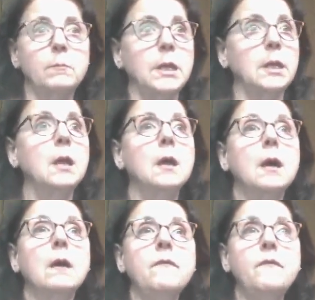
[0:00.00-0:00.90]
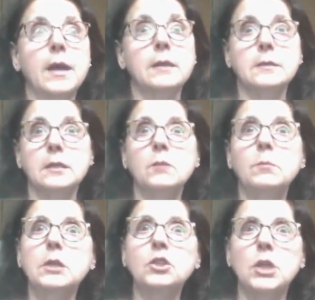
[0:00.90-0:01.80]
be a fence, it can
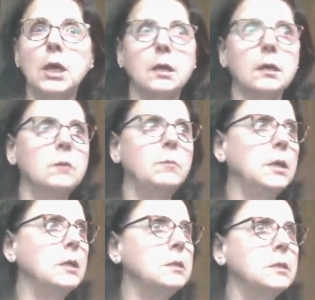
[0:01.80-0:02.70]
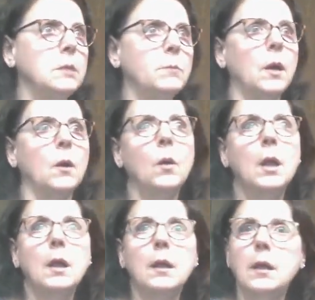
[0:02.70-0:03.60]
be a shed, it can be a gazebo,
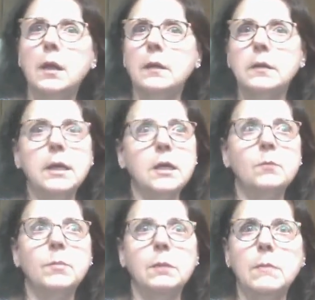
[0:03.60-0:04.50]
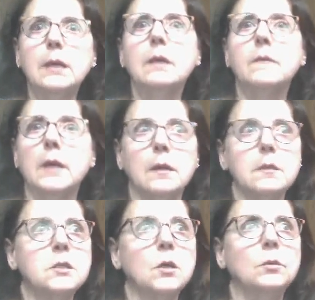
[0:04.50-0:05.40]
it can be many things.
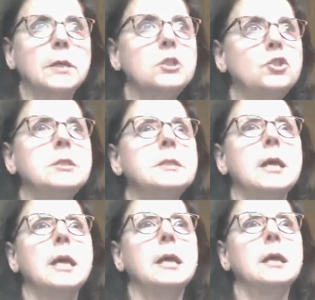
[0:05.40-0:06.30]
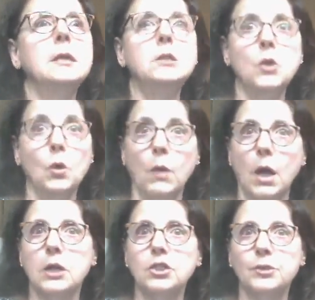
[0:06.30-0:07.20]
So let's just say it's a
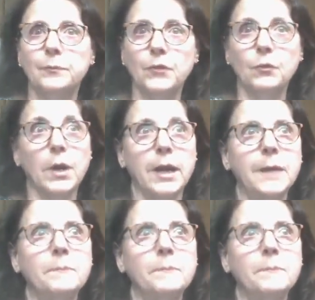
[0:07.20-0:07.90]
garage, right?